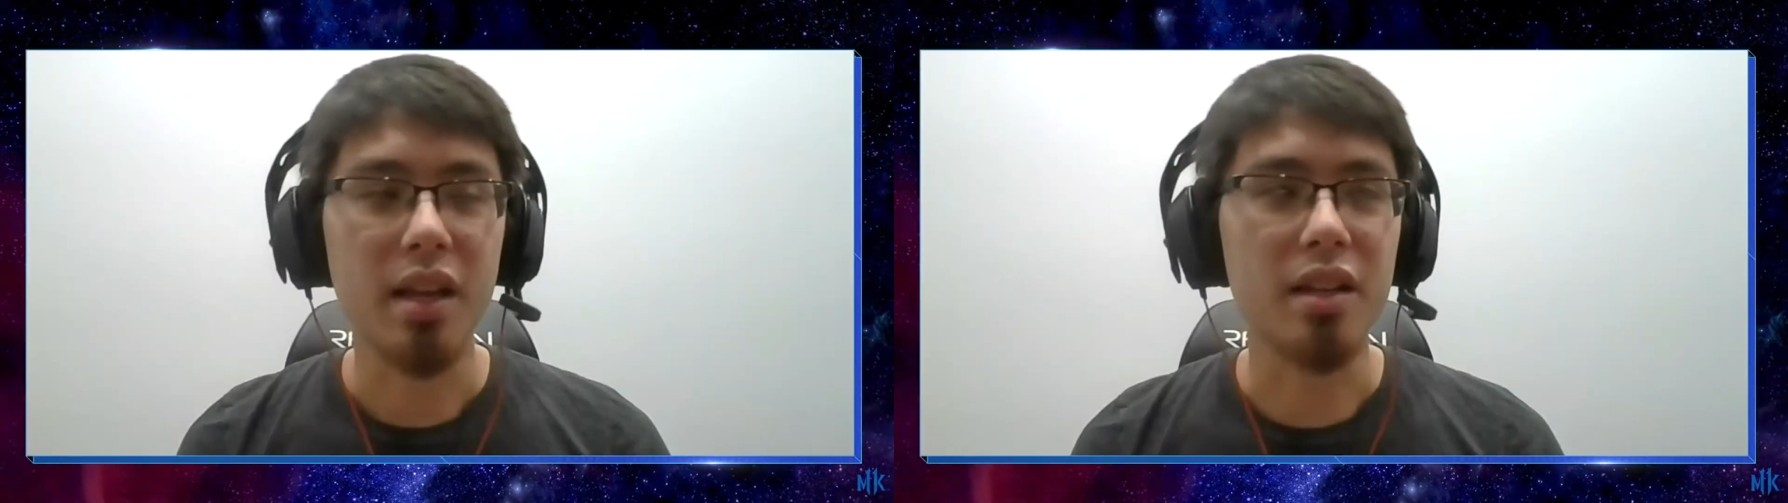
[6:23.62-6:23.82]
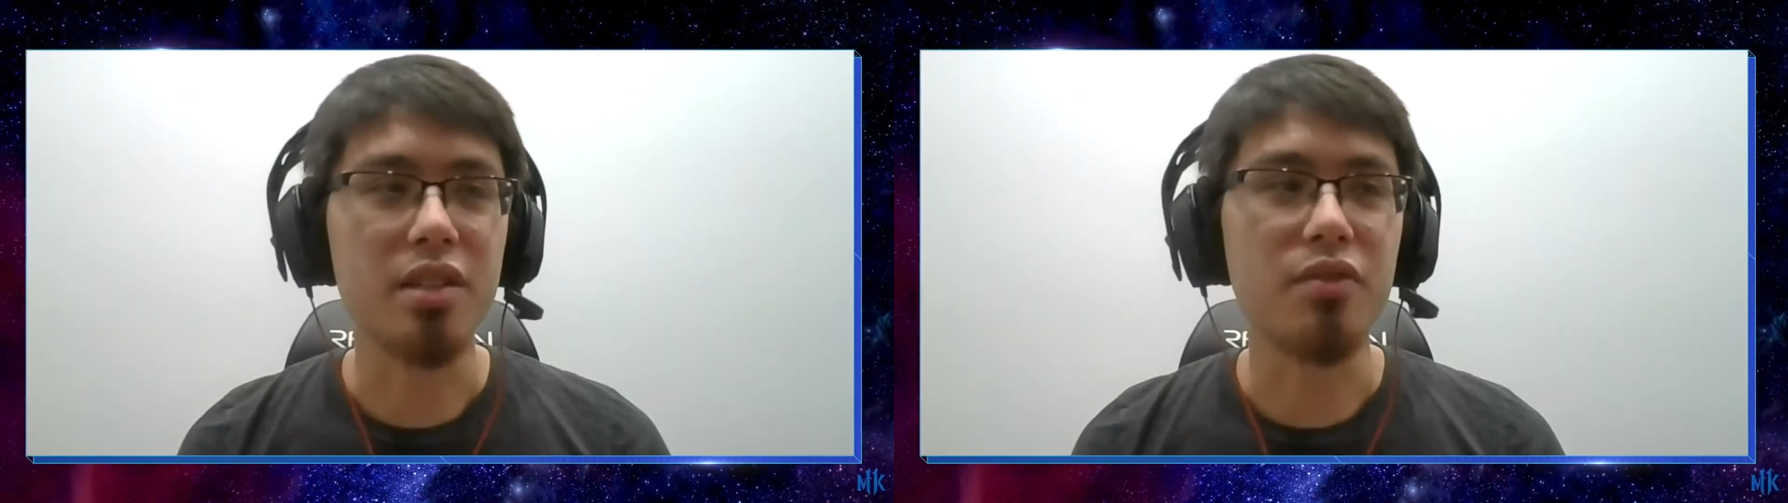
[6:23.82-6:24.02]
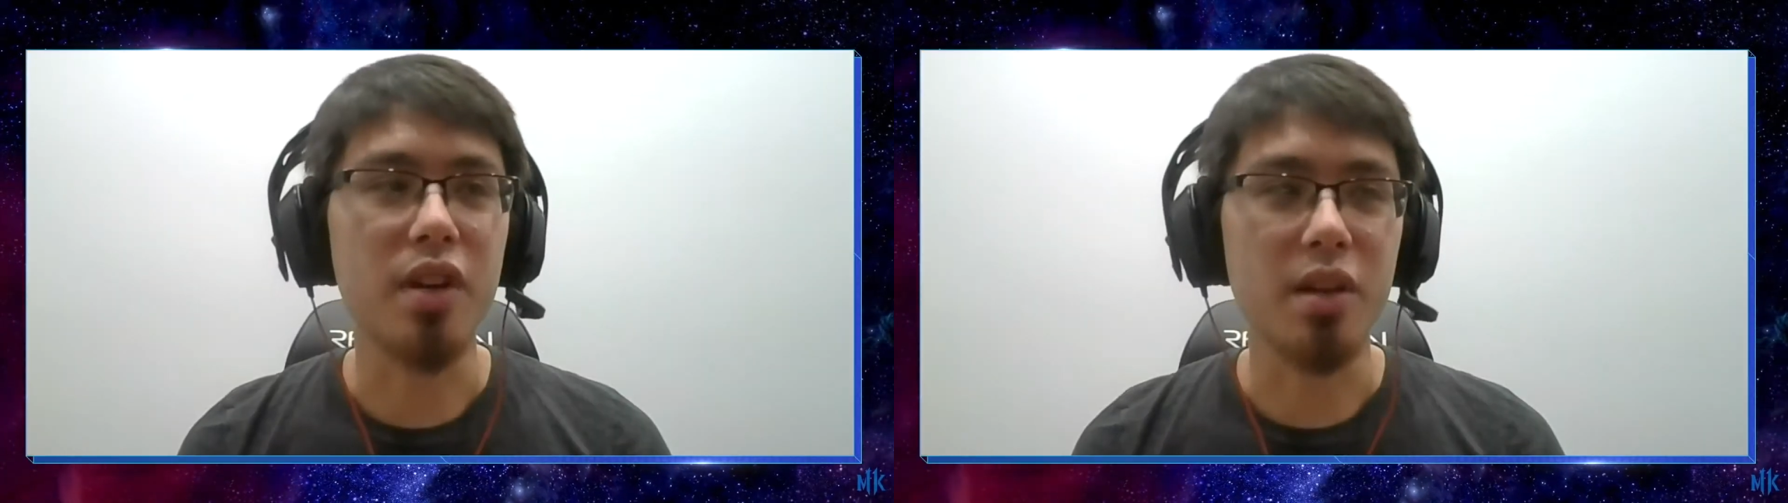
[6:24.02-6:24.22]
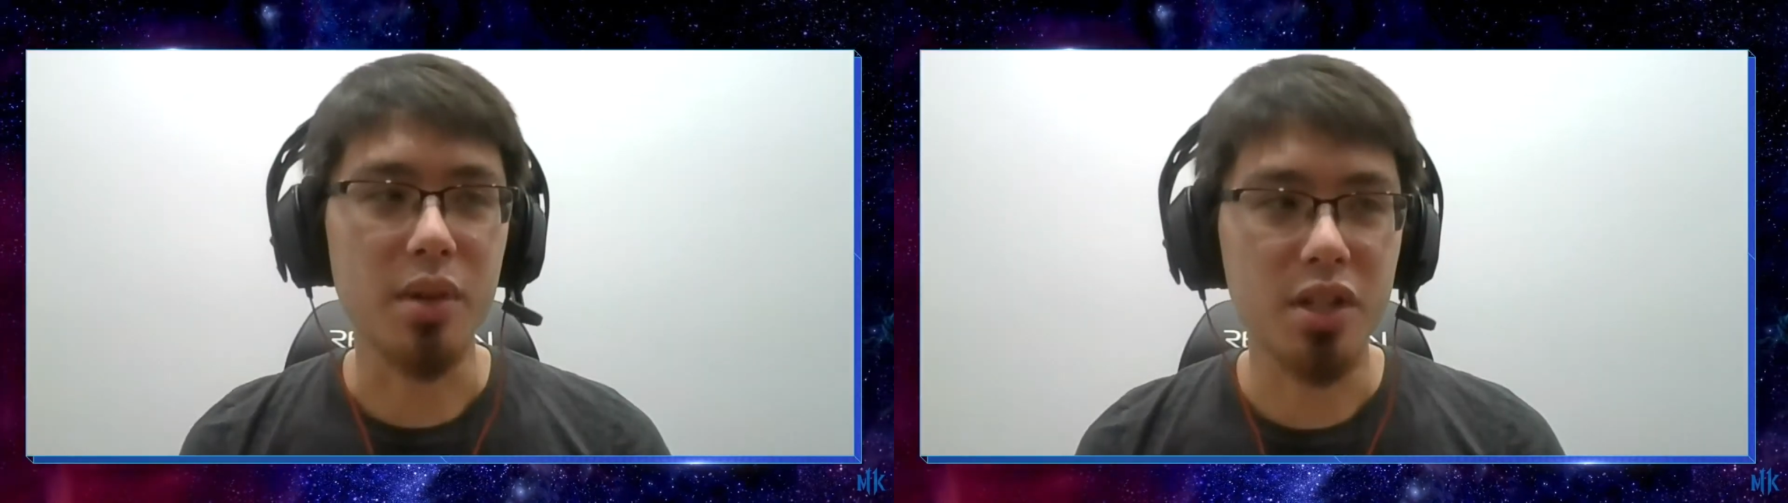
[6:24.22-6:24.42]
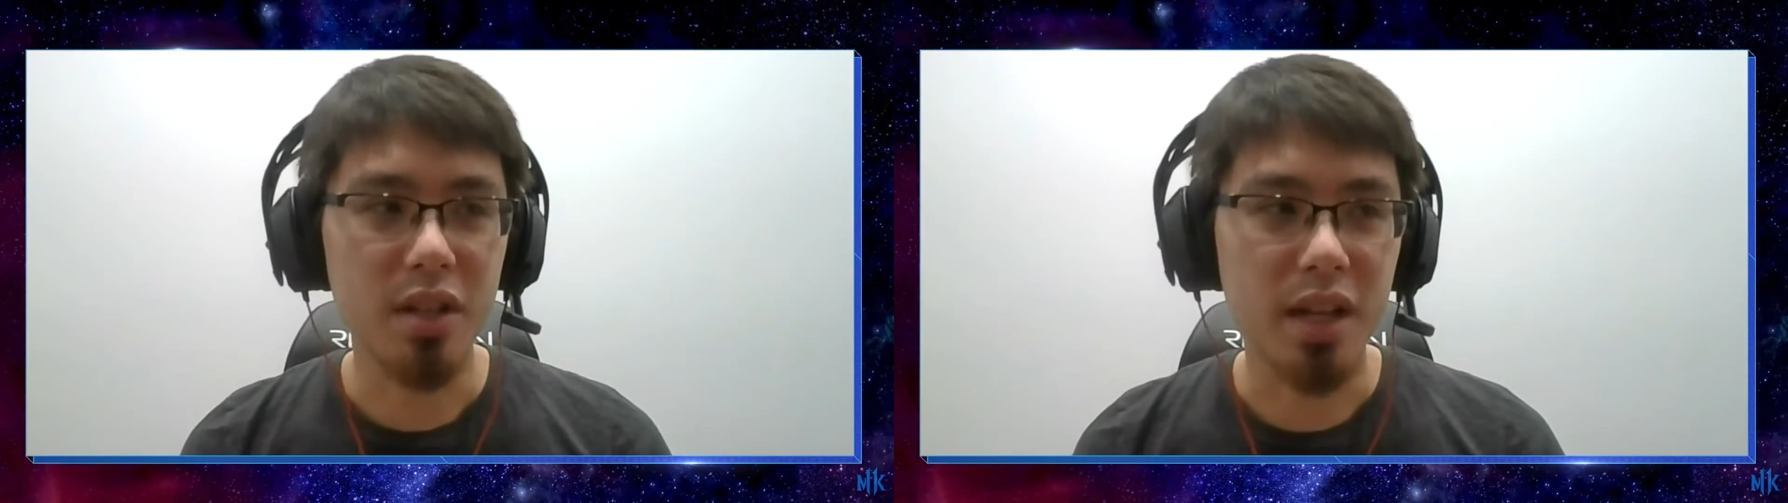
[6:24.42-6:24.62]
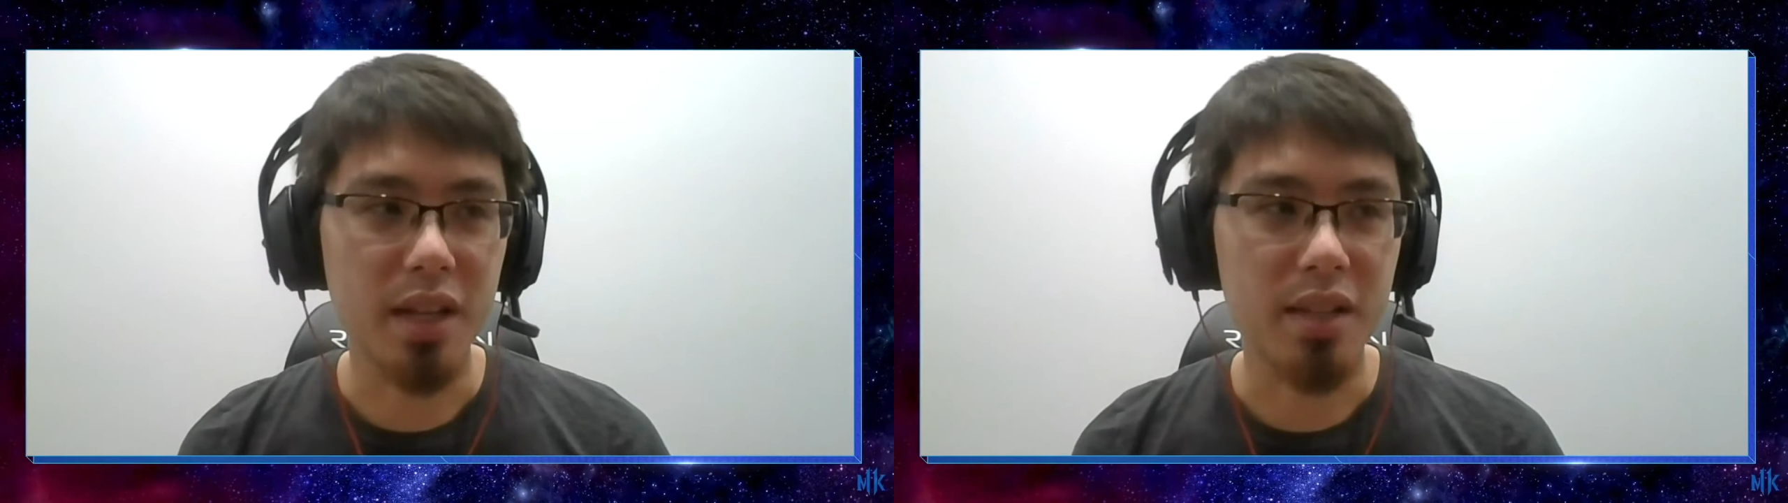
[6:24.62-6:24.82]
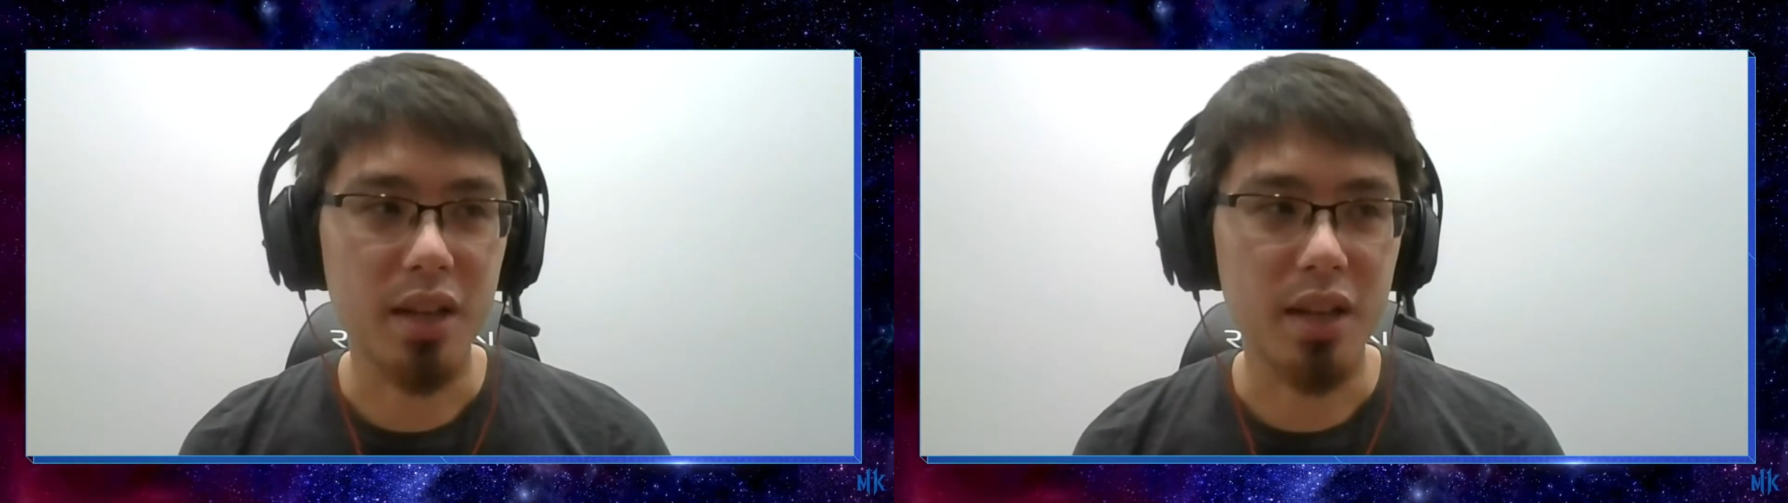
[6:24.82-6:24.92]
It is very much like